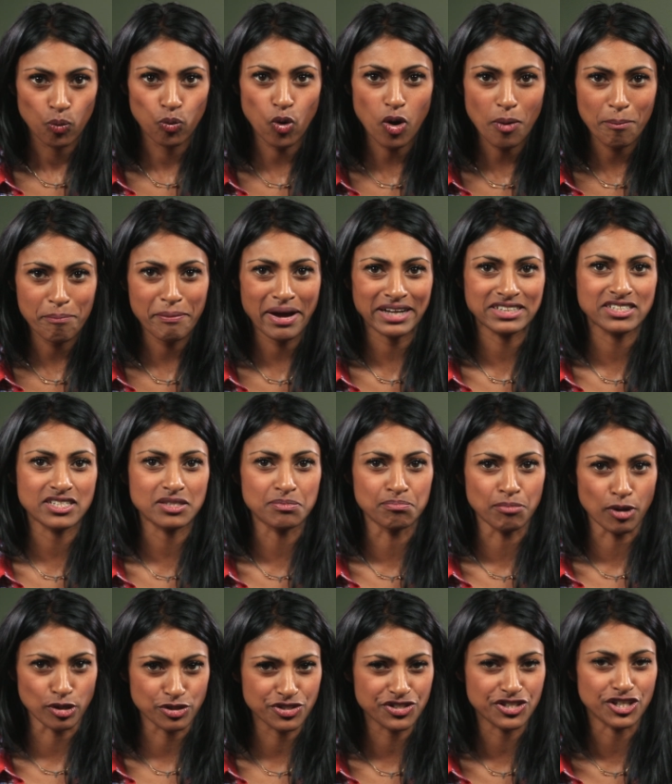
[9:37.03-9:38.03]
What matters
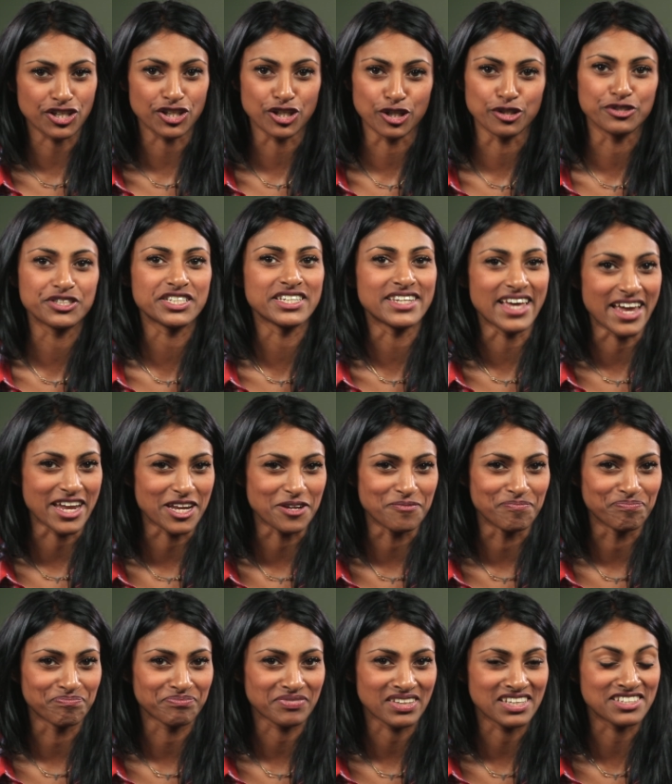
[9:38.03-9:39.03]
most to you today?
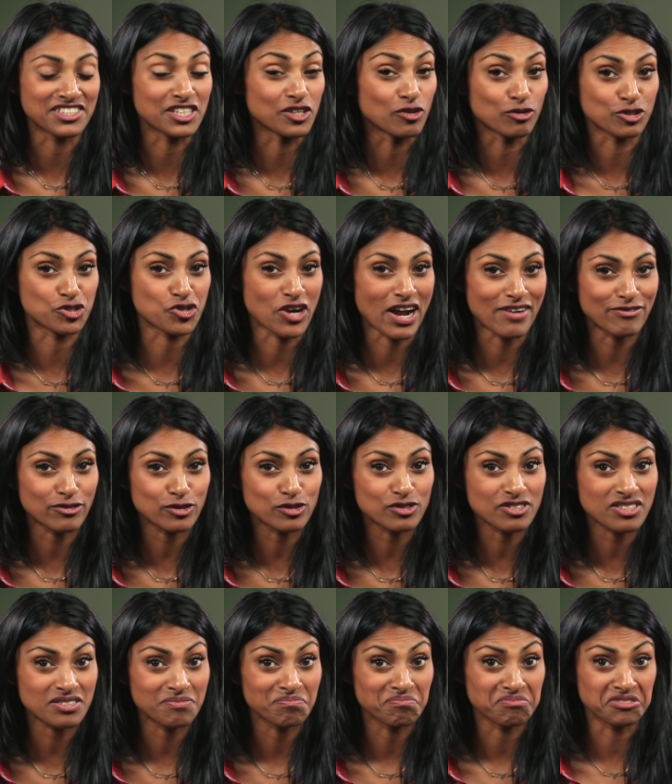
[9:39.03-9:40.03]
Is it your
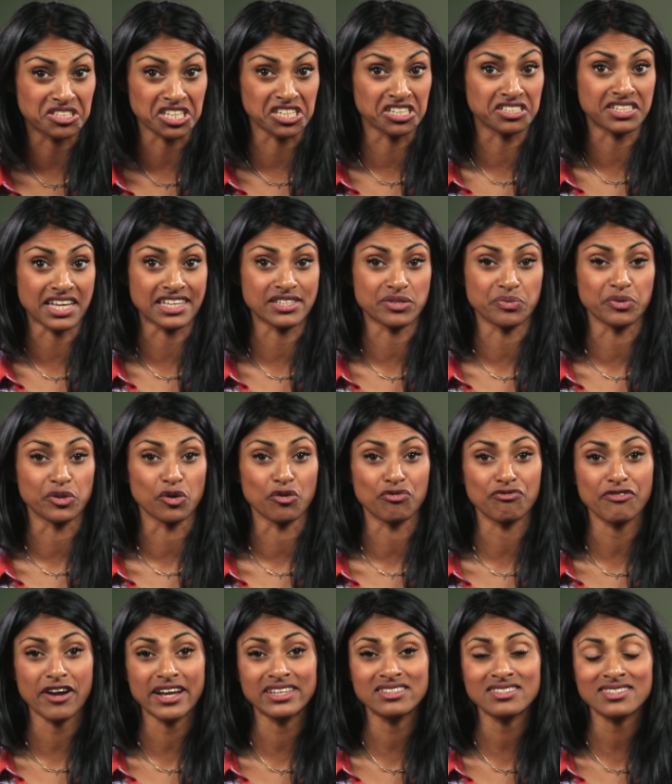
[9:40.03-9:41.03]
travels, dinner dates with your
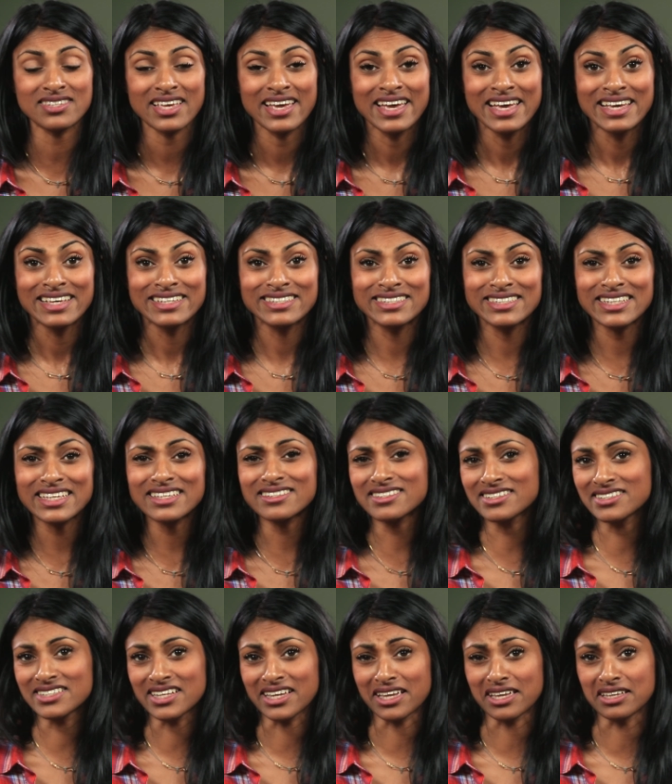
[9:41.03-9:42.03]
friends,
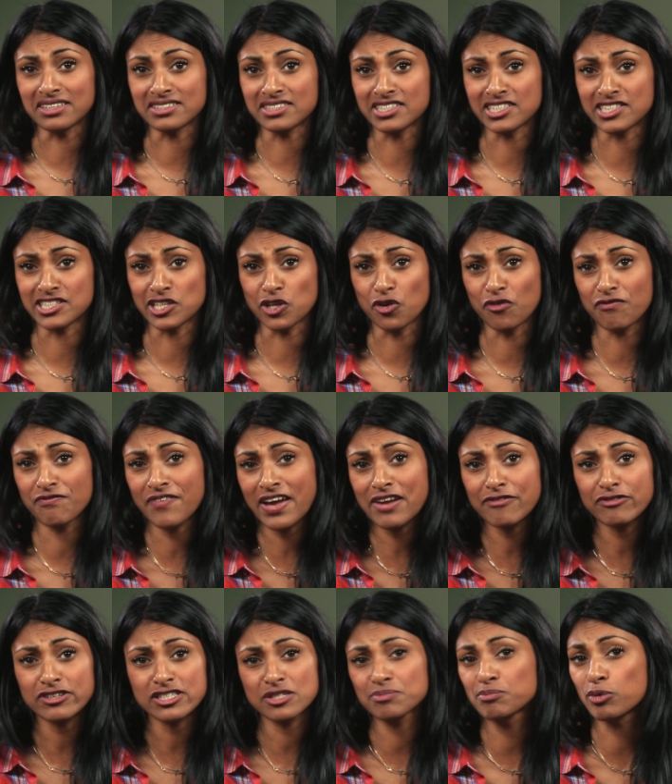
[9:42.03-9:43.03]
season tickets to see your
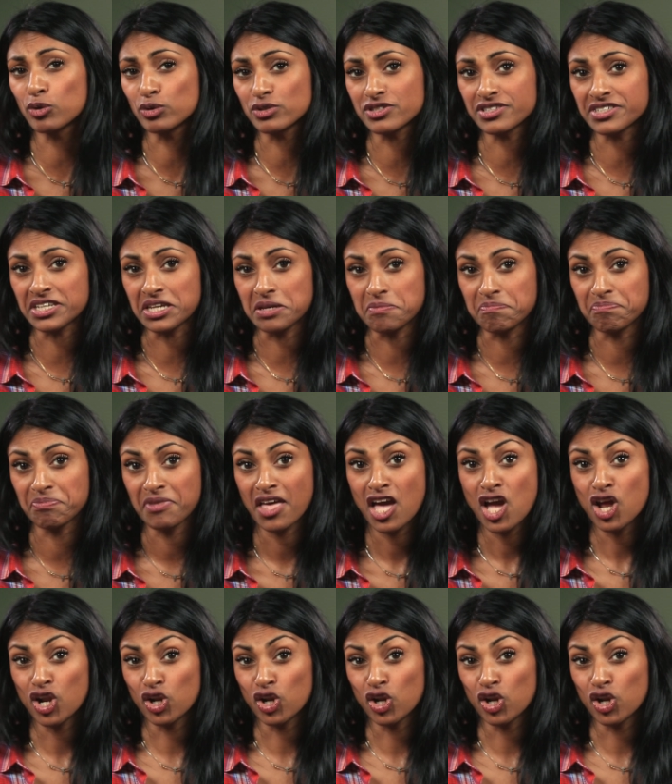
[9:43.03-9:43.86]
favourite sports team,